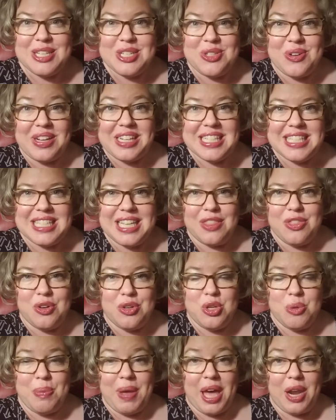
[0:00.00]
to try to set their
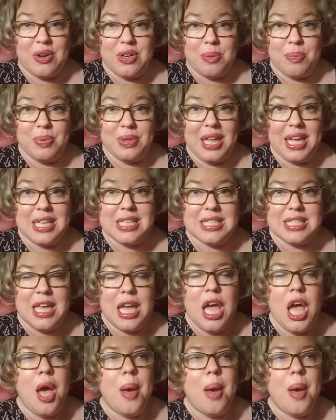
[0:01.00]
new pattern in place.